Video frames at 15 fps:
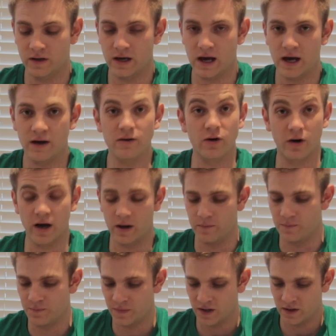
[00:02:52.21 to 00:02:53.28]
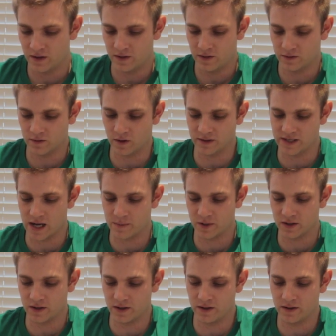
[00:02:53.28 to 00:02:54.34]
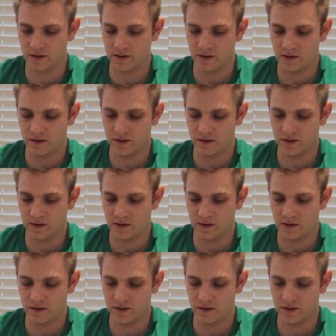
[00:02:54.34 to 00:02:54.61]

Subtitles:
hub. So I'll tap in here,